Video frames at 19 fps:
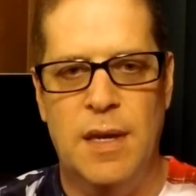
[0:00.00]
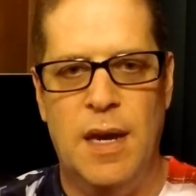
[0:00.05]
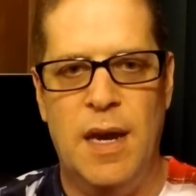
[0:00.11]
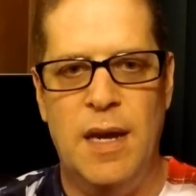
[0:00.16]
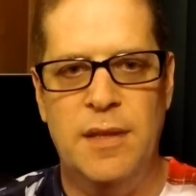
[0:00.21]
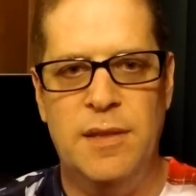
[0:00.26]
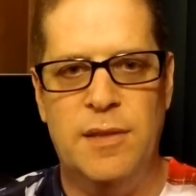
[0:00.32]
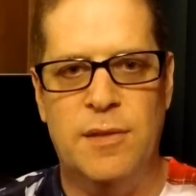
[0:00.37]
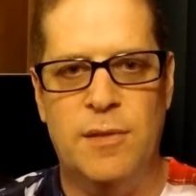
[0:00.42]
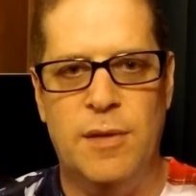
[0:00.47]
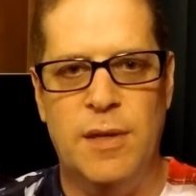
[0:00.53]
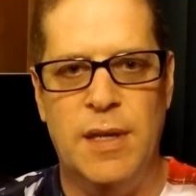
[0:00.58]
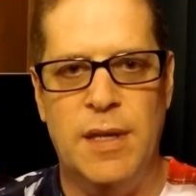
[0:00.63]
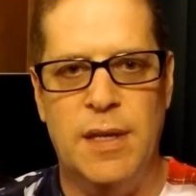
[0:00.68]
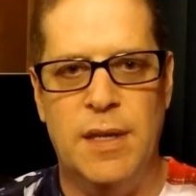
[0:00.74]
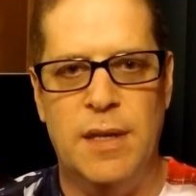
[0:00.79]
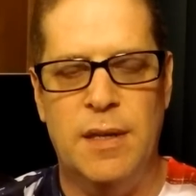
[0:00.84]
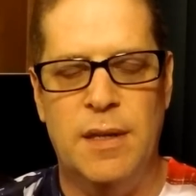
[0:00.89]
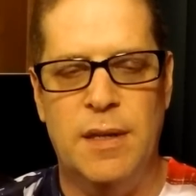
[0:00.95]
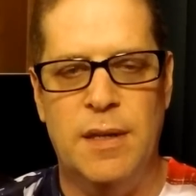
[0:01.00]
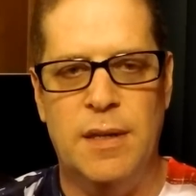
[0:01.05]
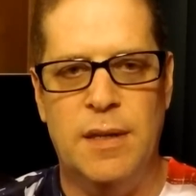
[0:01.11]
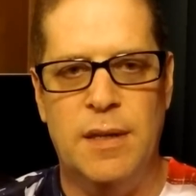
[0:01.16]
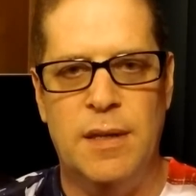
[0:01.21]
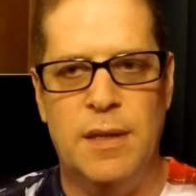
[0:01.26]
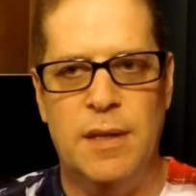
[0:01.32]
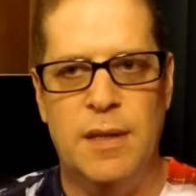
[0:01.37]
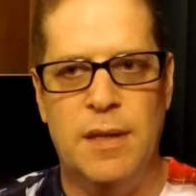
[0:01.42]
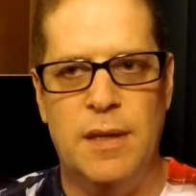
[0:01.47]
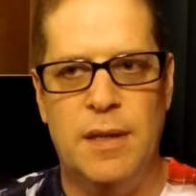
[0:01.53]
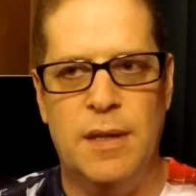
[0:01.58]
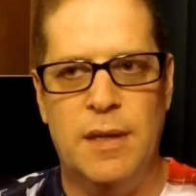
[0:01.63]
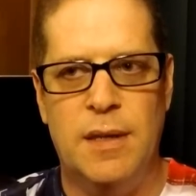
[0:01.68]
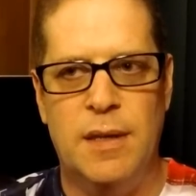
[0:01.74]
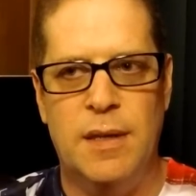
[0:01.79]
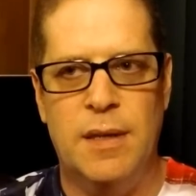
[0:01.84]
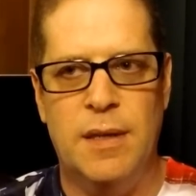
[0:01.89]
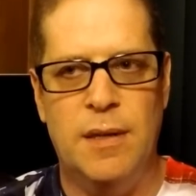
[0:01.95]
I thought,
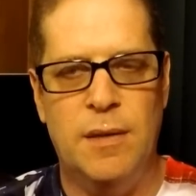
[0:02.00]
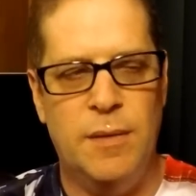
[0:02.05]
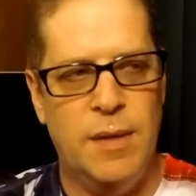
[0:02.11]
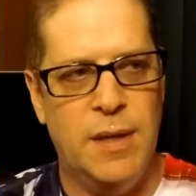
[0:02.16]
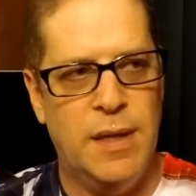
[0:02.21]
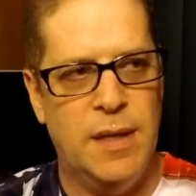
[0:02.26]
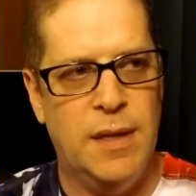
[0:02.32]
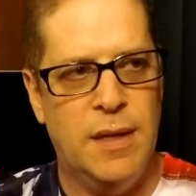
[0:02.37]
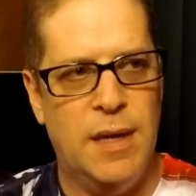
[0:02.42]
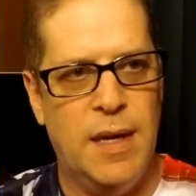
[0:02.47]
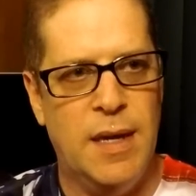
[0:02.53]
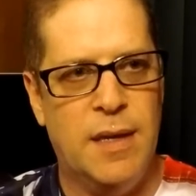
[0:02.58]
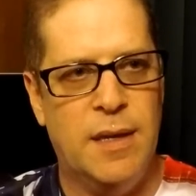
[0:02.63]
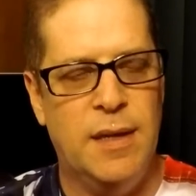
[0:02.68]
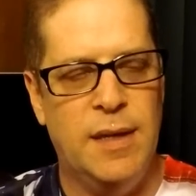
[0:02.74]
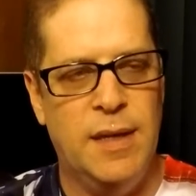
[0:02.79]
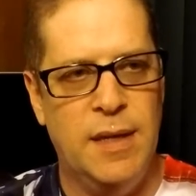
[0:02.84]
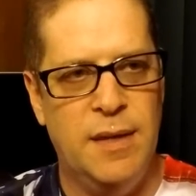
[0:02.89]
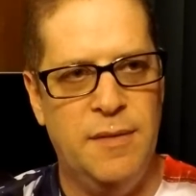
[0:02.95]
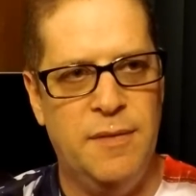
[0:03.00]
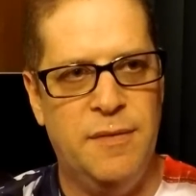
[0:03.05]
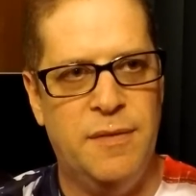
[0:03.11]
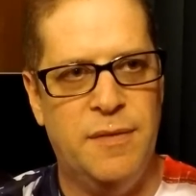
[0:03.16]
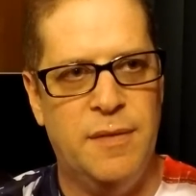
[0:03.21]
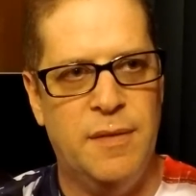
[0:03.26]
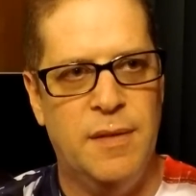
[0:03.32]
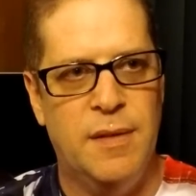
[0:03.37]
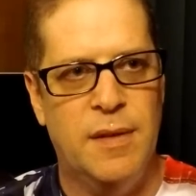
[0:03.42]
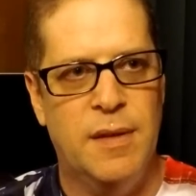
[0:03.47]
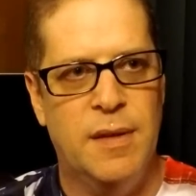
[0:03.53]
you know, I could live